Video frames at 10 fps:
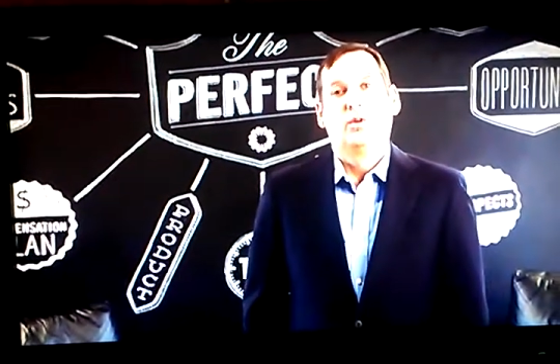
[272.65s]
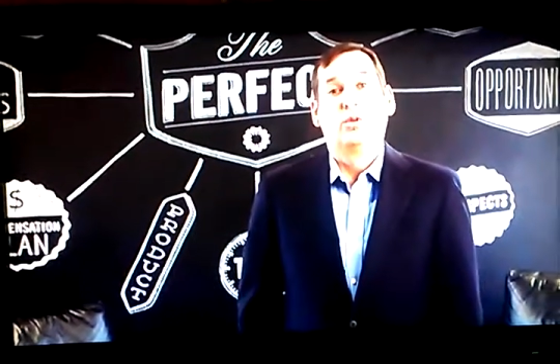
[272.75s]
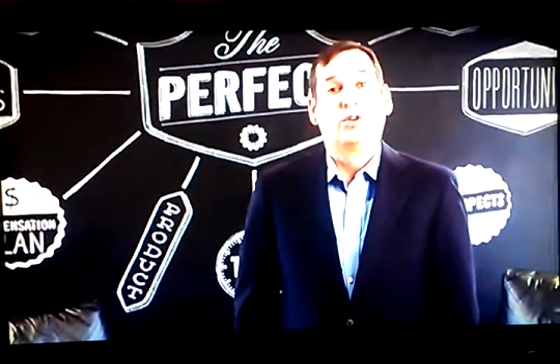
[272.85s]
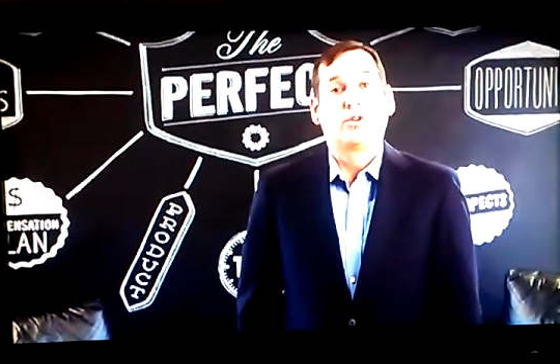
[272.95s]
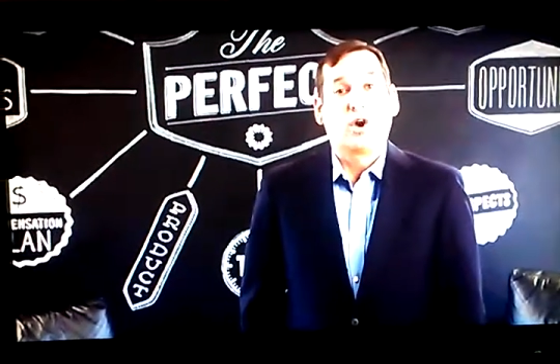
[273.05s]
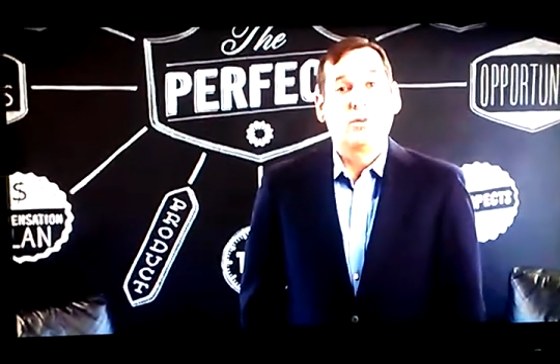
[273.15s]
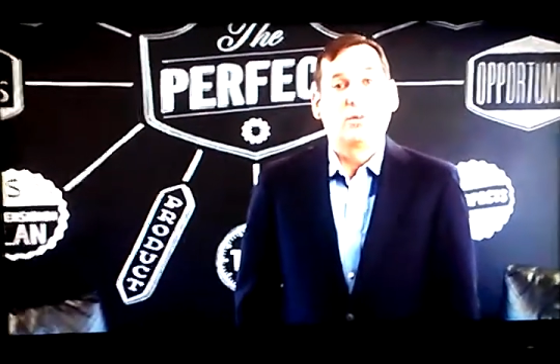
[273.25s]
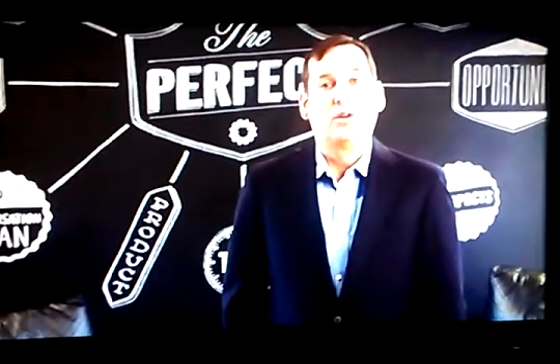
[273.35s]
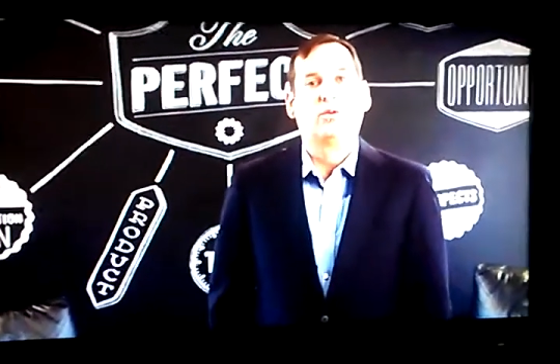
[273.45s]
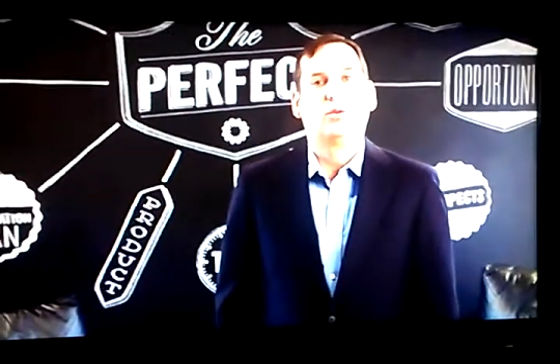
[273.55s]
who were
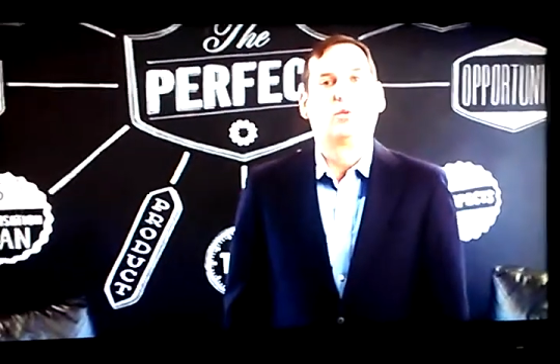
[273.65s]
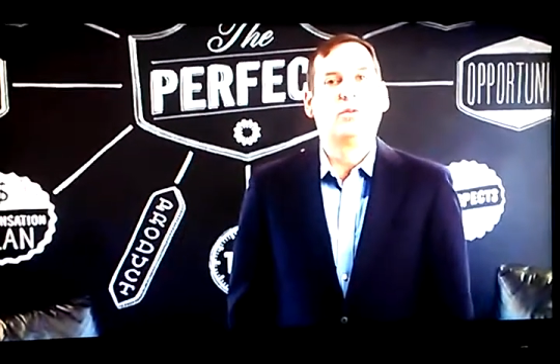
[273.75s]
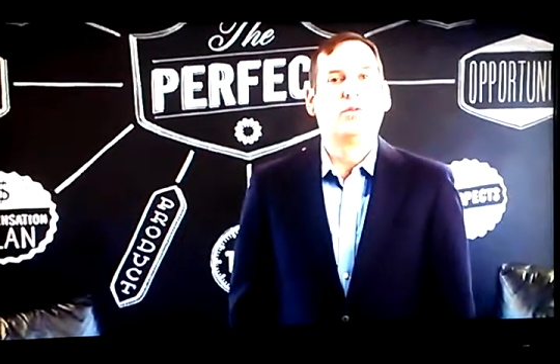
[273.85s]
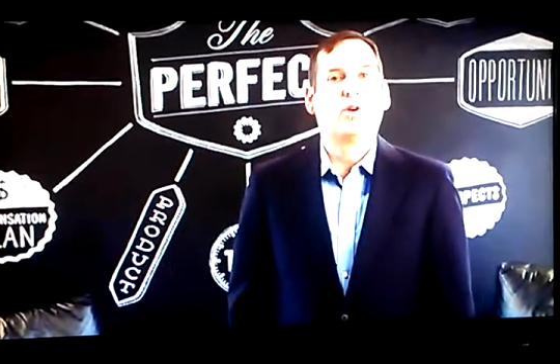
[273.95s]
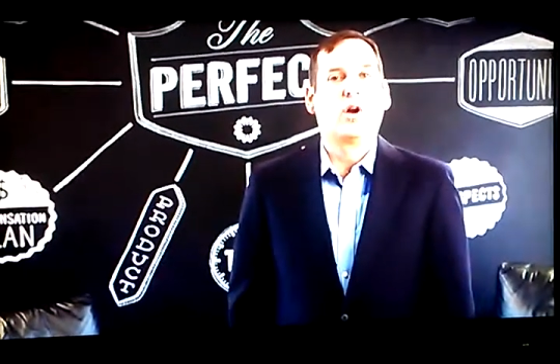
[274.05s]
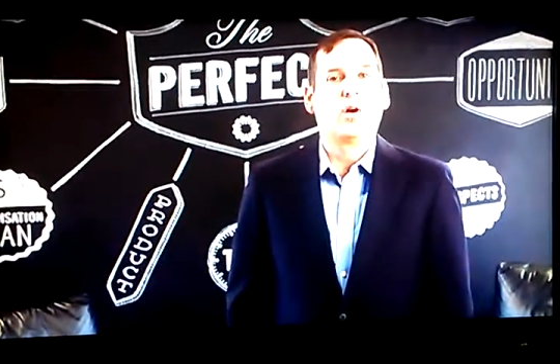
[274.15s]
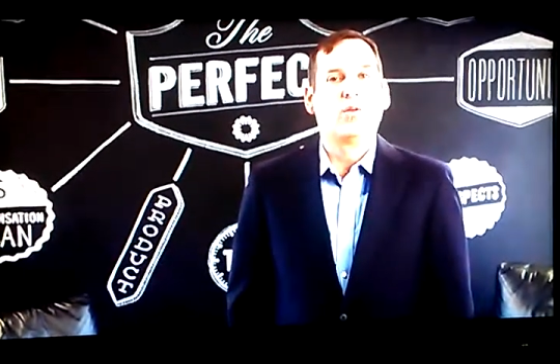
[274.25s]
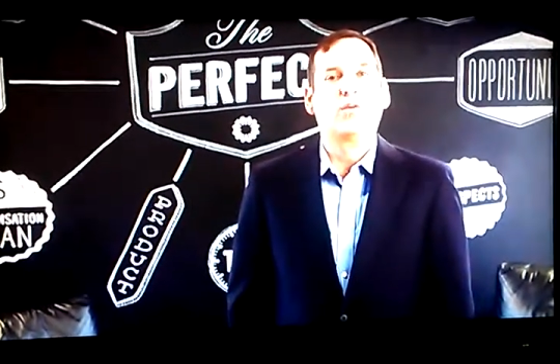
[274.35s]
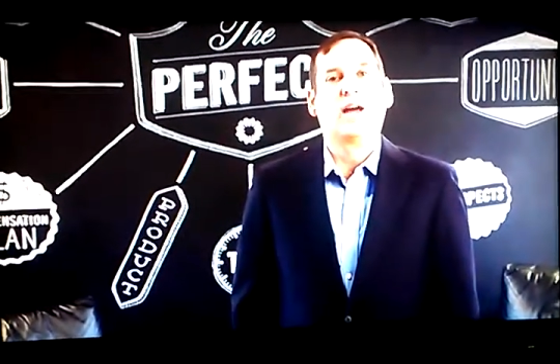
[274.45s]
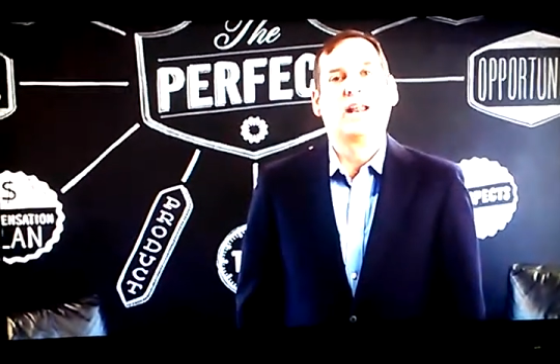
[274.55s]
determined to improve their
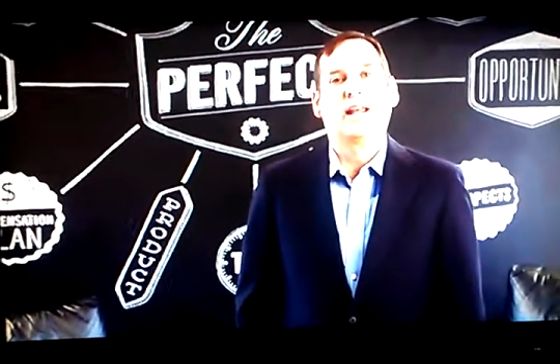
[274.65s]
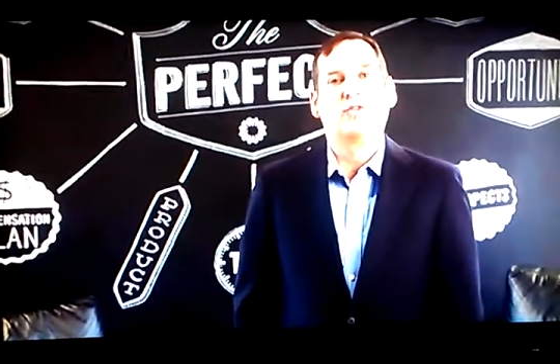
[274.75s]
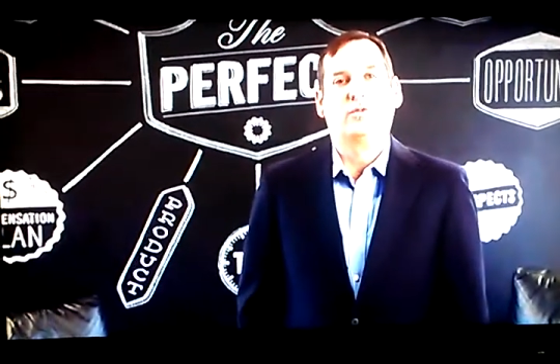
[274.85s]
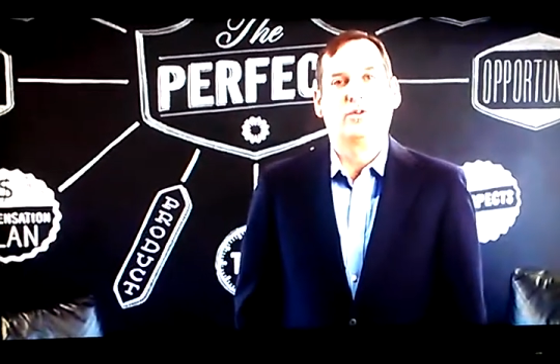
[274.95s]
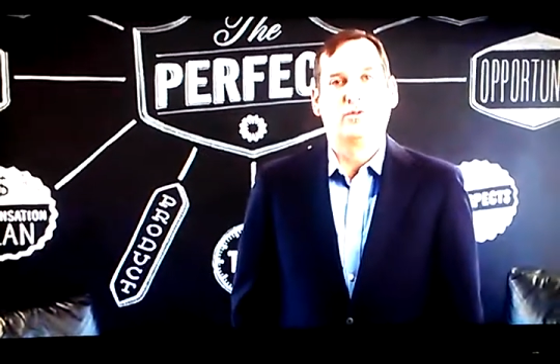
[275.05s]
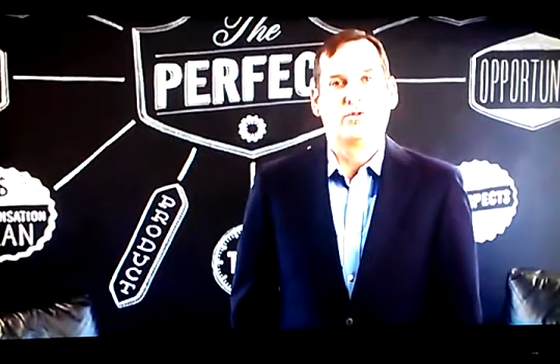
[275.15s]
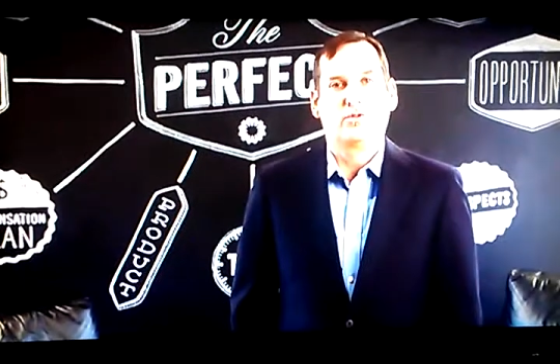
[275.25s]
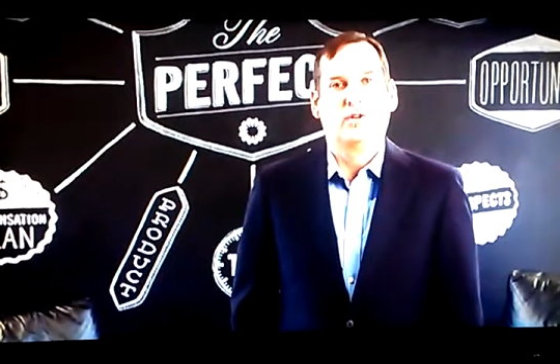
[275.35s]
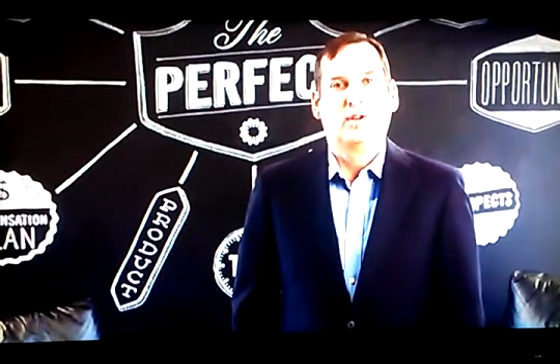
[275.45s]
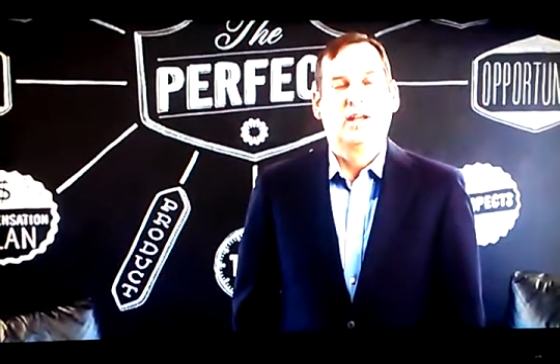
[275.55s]
own financial
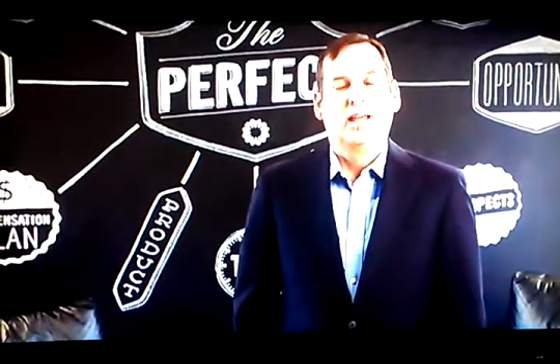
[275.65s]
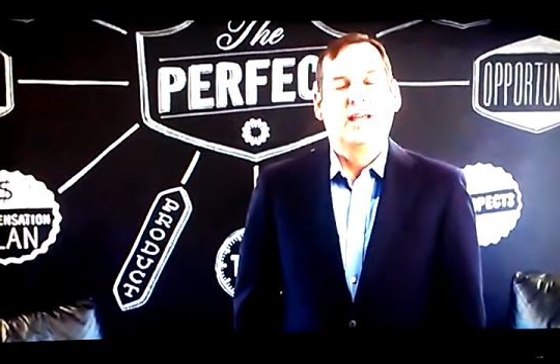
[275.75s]
future